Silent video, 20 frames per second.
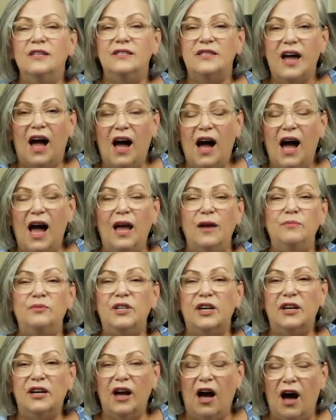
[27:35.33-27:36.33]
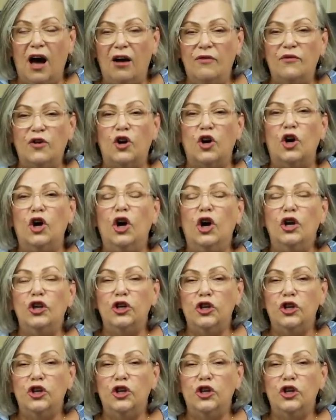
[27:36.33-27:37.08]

time to cover